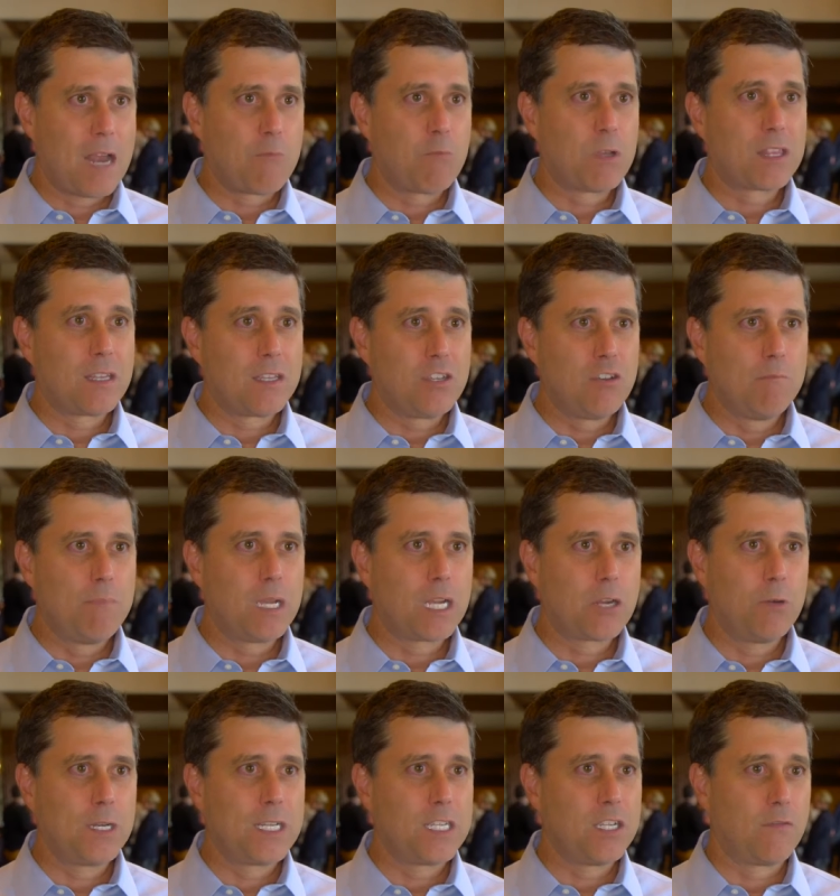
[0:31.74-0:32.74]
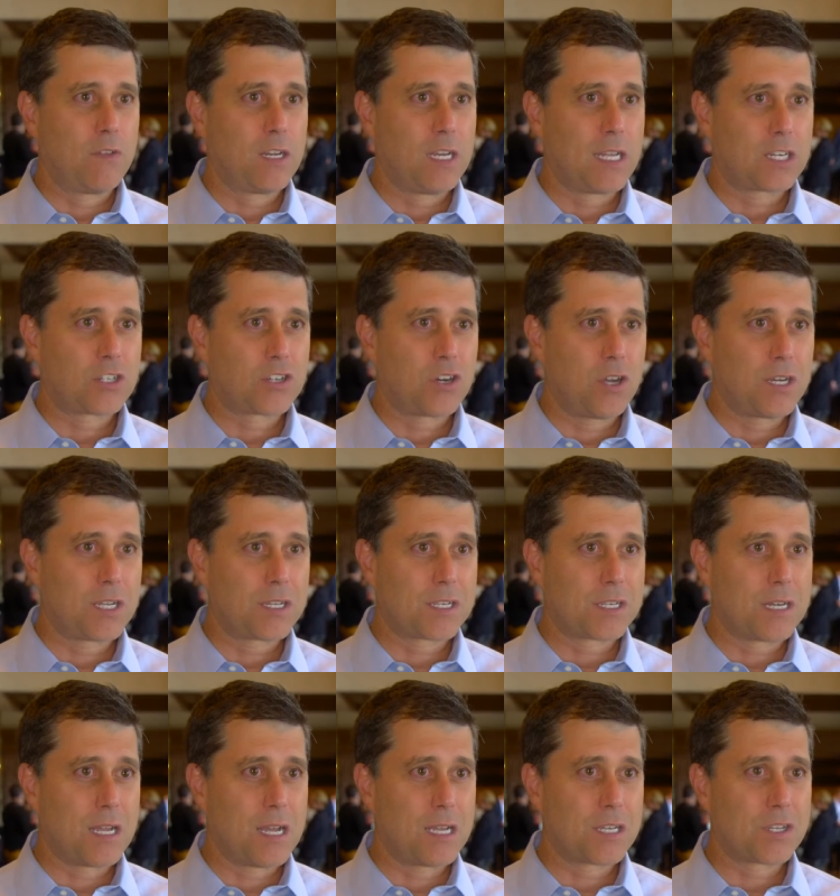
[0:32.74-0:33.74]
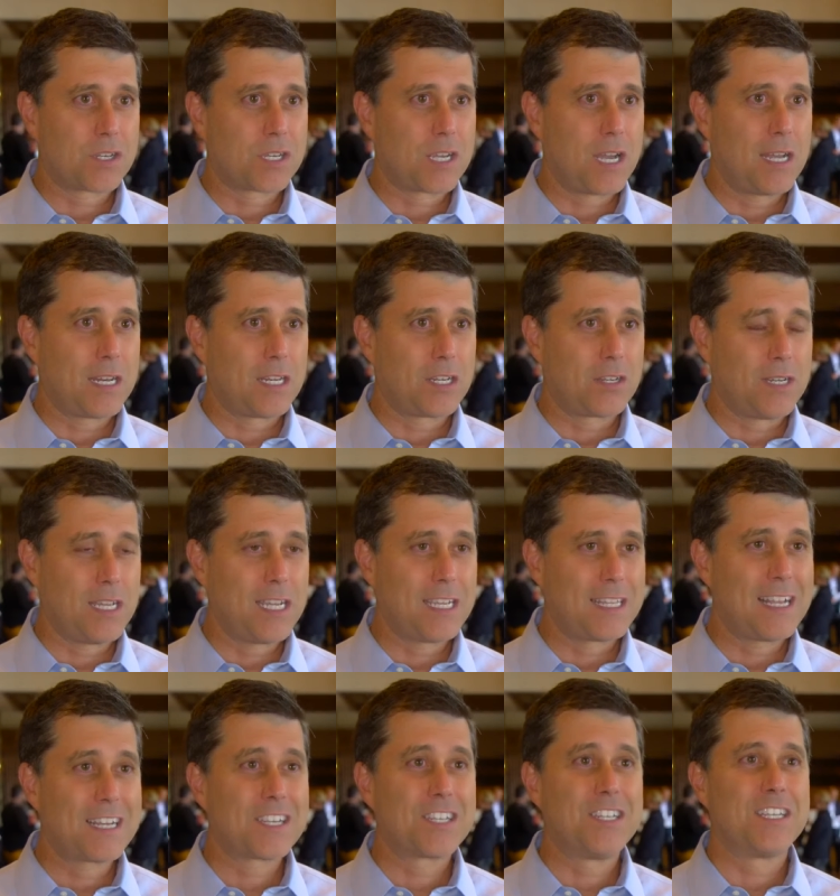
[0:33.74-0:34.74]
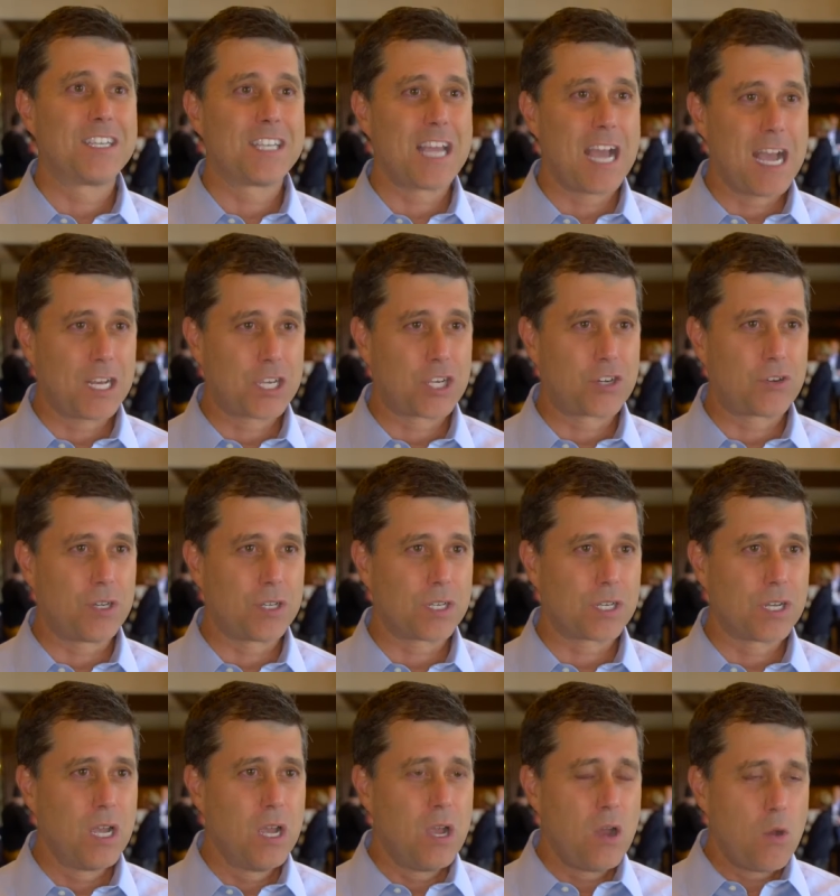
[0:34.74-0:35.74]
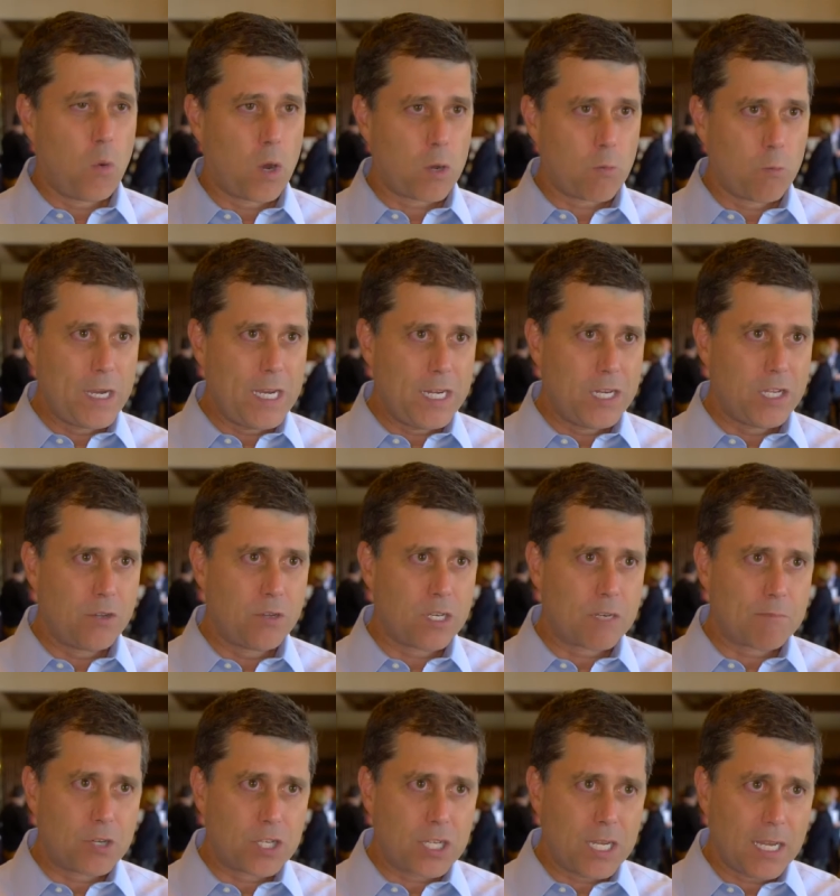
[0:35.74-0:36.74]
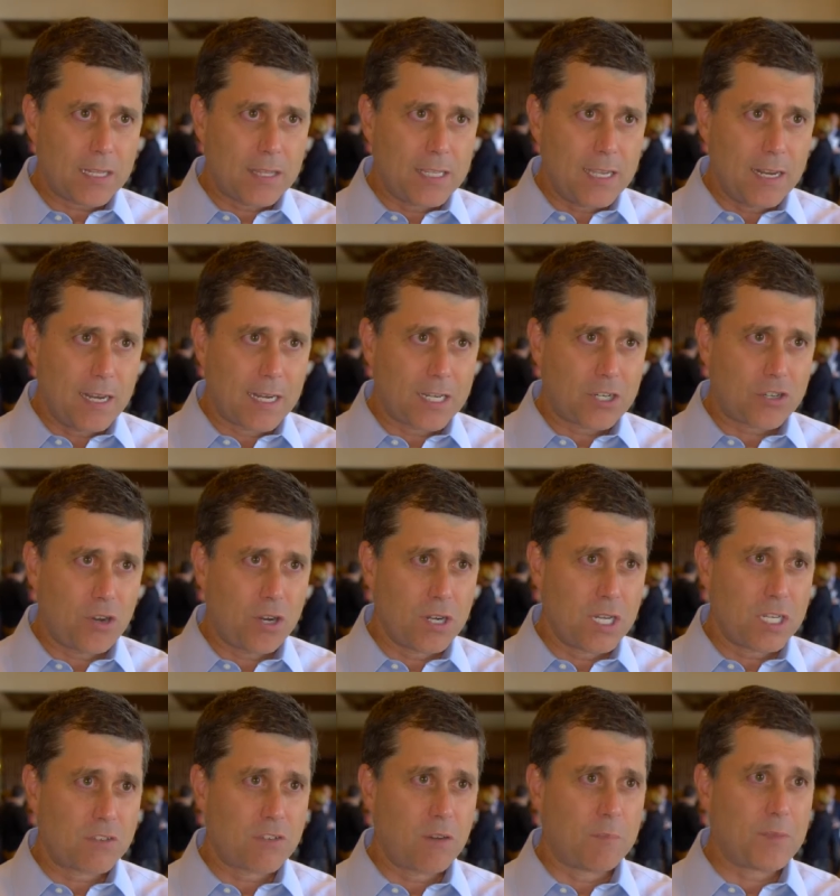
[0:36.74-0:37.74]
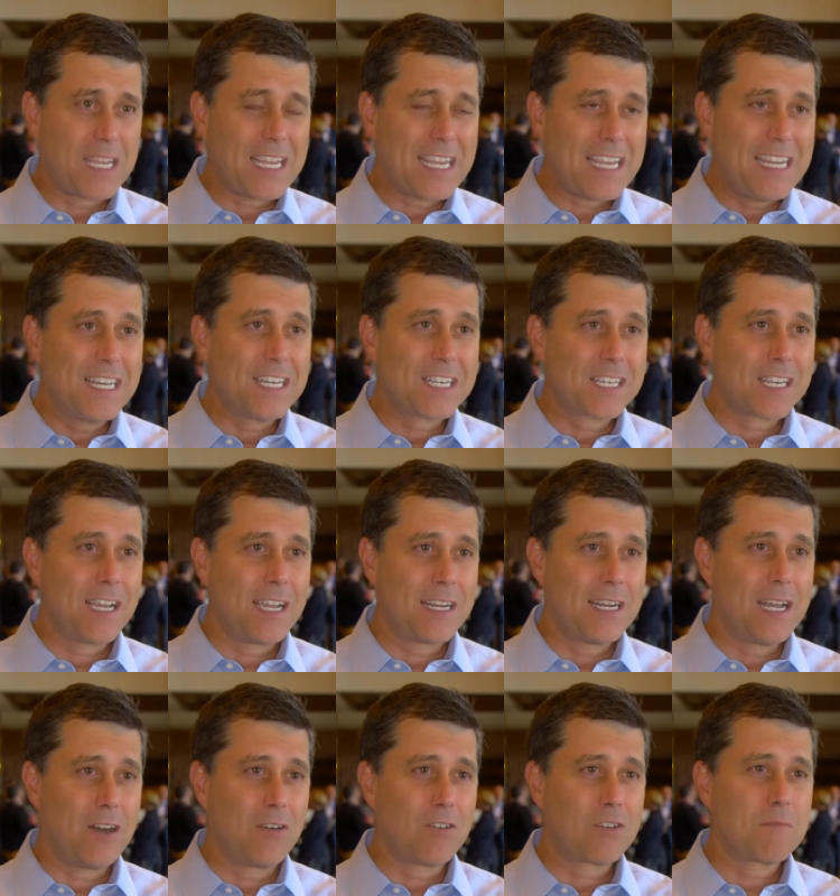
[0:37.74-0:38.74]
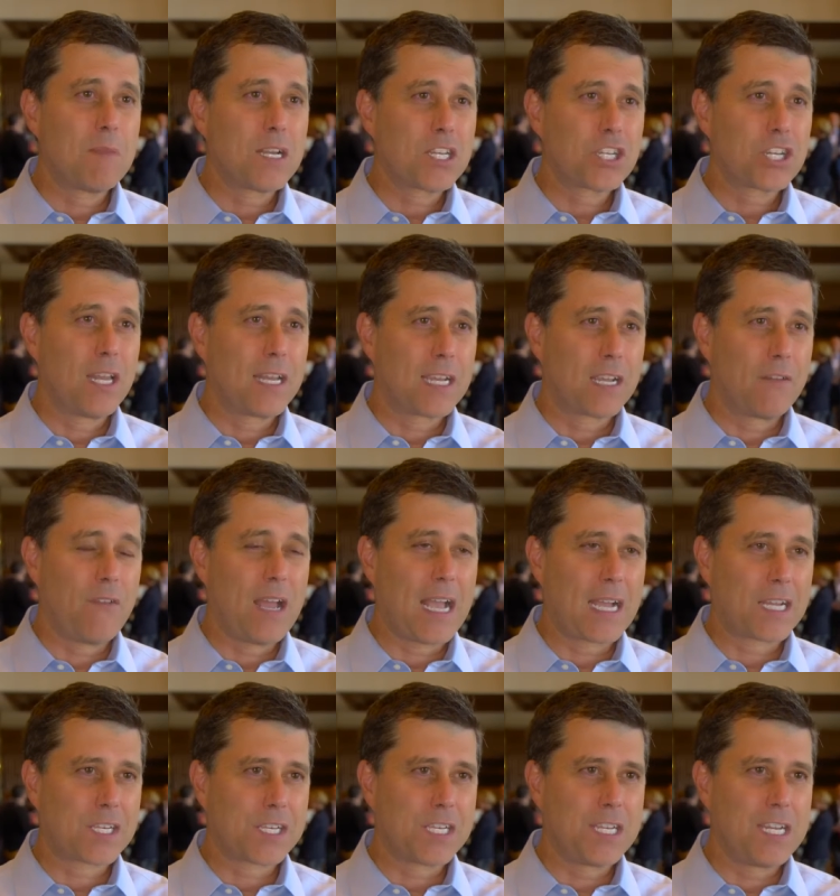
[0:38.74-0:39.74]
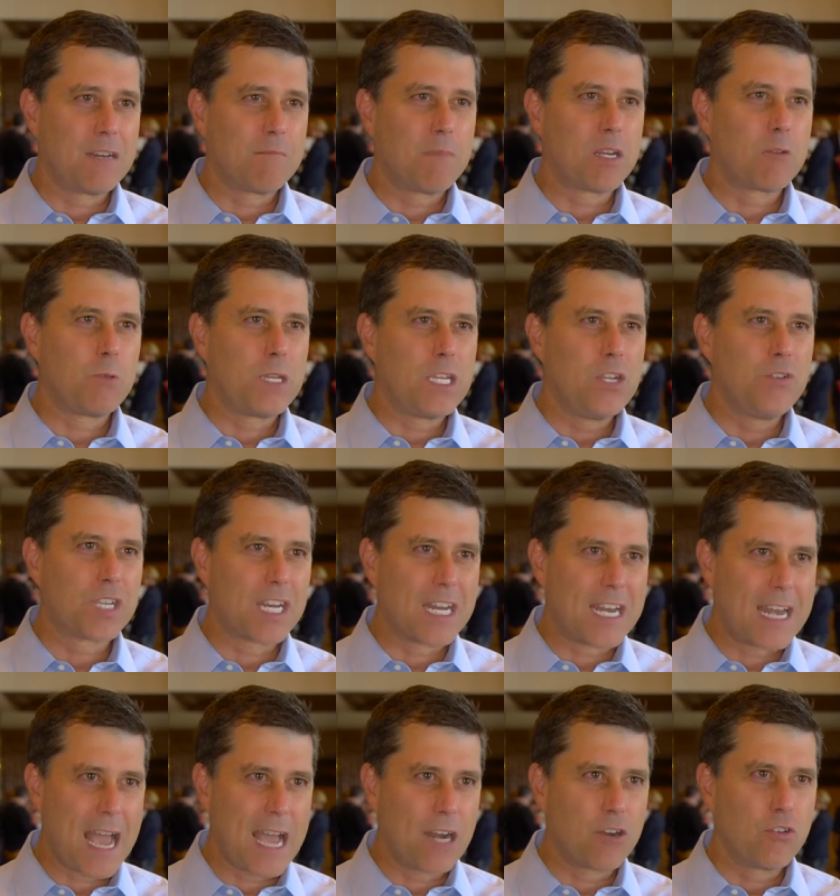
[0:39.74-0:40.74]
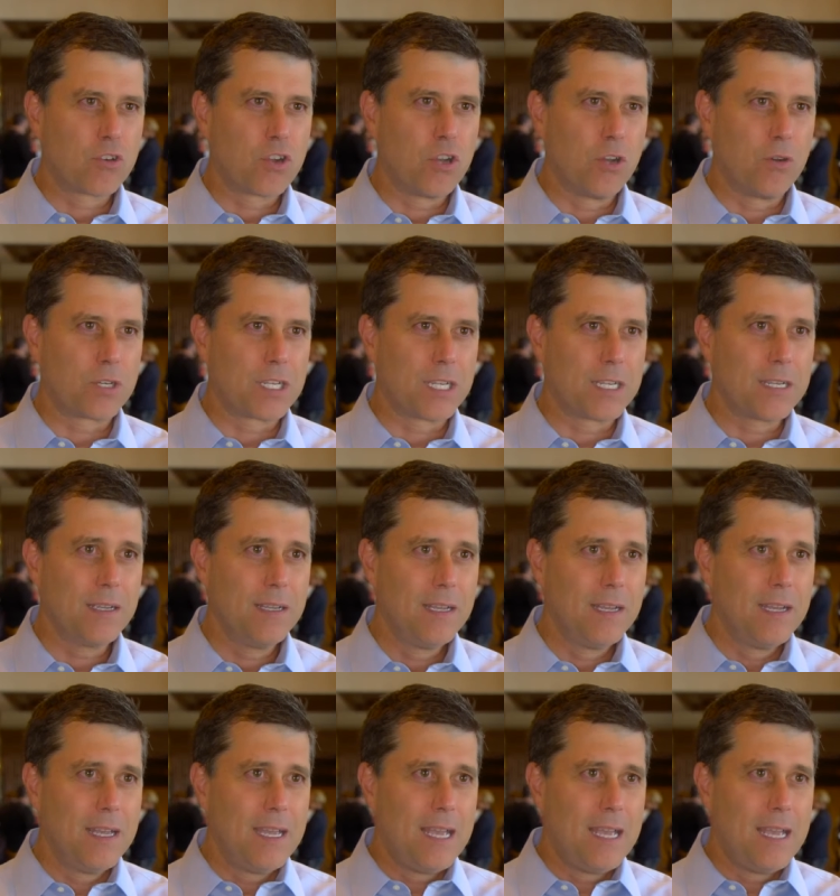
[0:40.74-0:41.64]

And with the ubiquity of electronics in our society today, that's disastrous. What we do is protect the electronics from the inside out, much like a vaccine, but we use a nano coating